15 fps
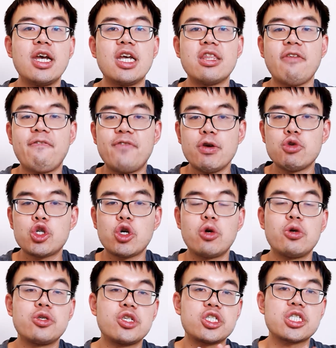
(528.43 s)
in the
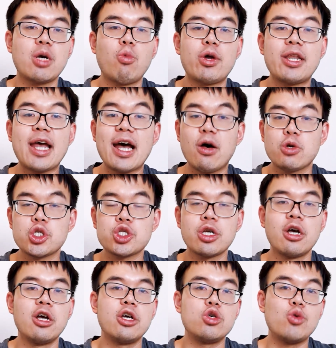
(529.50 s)
future to someone else,
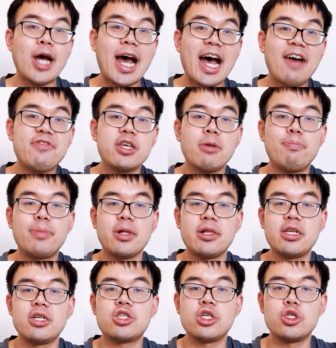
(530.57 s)
you have the
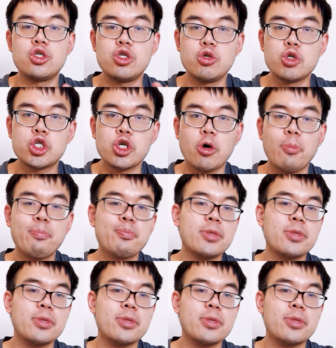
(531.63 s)
ability to do so.